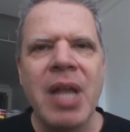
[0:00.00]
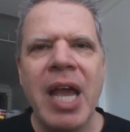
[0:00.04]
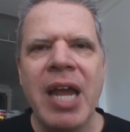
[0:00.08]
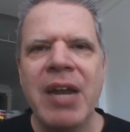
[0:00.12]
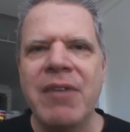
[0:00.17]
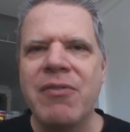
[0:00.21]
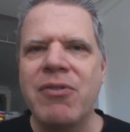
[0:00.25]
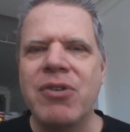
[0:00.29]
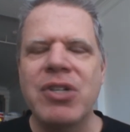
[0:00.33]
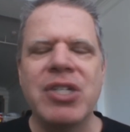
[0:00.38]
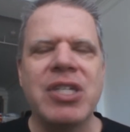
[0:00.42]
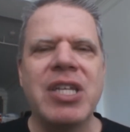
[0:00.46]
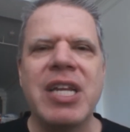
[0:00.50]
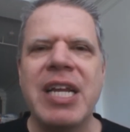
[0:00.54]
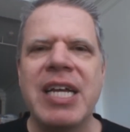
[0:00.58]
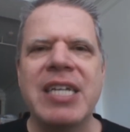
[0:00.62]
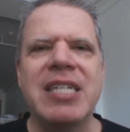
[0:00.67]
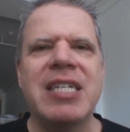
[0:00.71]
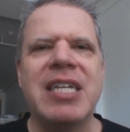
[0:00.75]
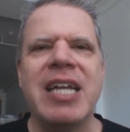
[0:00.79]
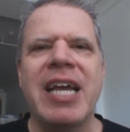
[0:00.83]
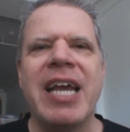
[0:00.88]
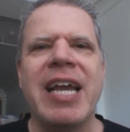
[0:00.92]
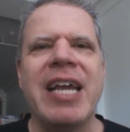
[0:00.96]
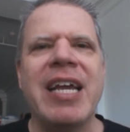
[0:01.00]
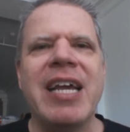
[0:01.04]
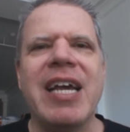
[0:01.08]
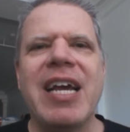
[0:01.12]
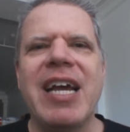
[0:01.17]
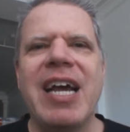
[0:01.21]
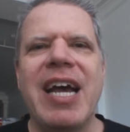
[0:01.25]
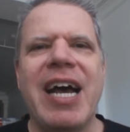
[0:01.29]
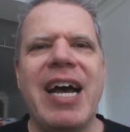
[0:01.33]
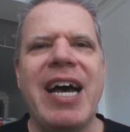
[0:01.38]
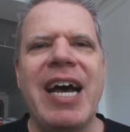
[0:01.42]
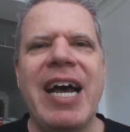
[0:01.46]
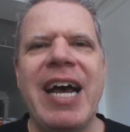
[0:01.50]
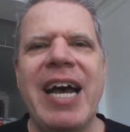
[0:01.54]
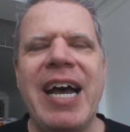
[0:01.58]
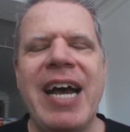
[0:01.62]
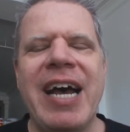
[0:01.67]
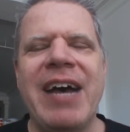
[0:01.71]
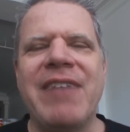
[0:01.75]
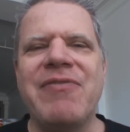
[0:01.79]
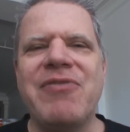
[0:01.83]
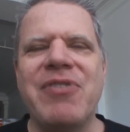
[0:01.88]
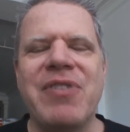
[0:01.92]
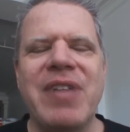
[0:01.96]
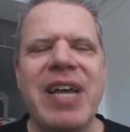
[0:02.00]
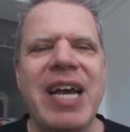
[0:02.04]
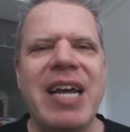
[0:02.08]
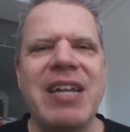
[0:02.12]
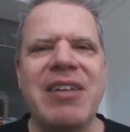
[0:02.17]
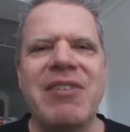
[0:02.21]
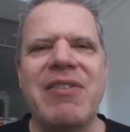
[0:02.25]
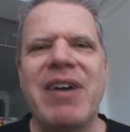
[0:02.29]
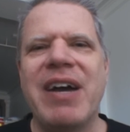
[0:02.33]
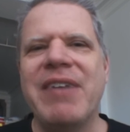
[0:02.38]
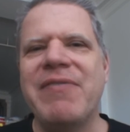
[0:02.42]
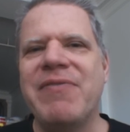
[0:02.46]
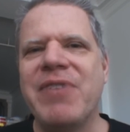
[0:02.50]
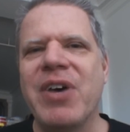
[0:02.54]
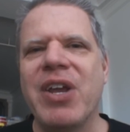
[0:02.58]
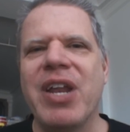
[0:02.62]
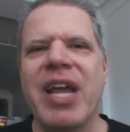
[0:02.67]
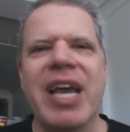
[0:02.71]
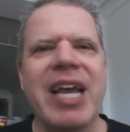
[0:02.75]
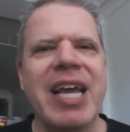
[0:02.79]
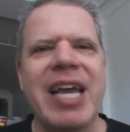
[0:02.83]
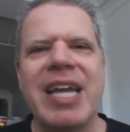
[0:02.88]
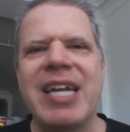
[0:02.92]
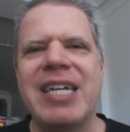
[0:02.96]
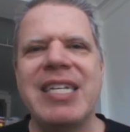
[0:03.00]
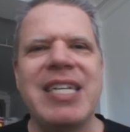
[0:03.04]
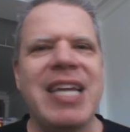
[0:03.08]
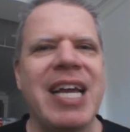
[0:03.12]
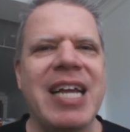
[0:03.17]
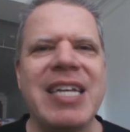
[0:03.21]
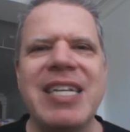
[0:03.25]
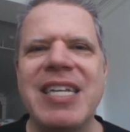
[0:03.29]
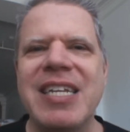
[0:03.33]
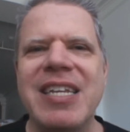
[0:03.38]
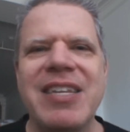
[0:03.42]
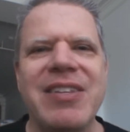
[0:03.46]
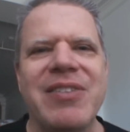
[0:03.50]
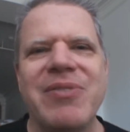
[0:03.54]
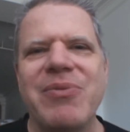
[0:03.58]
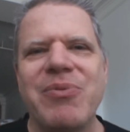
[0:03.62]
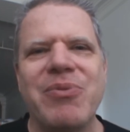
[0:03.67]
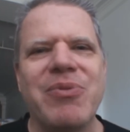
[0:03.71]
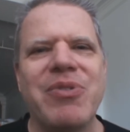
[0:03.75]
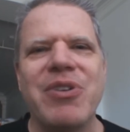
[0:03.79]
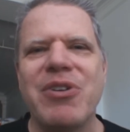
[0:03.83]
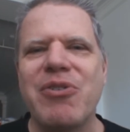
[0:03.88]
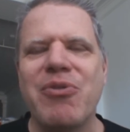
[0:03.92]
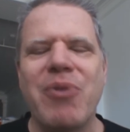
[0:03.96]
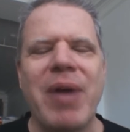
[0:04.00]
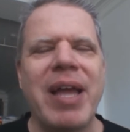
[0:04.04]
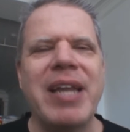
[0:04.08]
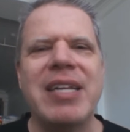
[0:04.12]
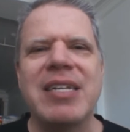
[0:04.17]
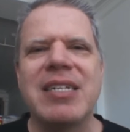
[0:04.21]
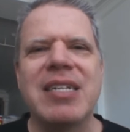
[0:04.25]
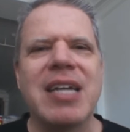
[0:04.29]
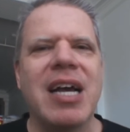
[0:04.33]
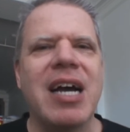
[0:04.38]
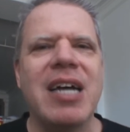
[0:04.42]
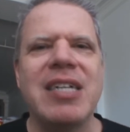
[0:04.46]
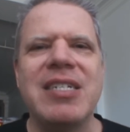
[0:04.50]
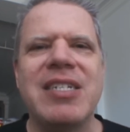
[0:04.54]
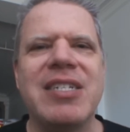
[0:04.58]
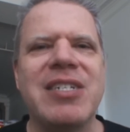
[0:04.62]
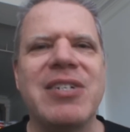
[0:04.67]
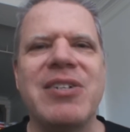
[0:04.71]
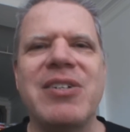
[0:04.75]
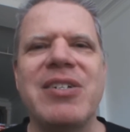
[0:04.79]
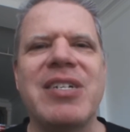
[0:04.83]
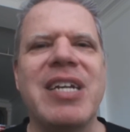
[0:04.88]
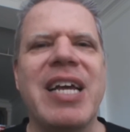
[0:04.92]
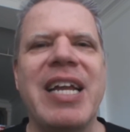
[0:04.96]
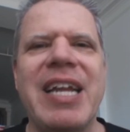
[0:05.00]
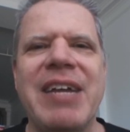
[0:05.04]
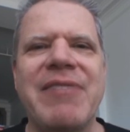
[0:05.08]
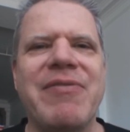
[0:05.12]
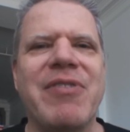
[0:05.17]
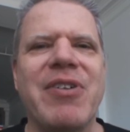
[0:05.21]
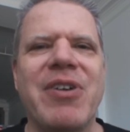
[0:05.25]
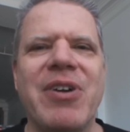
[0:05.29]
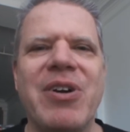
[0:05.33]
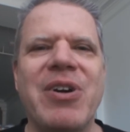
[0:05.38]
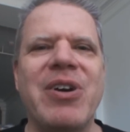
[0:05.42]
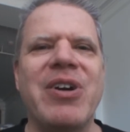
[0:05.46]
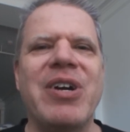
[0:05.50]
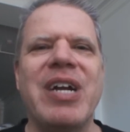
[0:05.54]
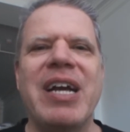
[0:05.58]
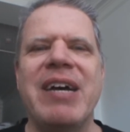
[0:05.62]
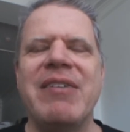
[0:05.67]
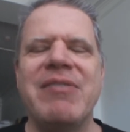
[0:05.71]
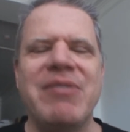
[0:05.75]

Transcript: And of course, the next day after that, you know, I felt like I'd attended the greatest concert I'd ever heard.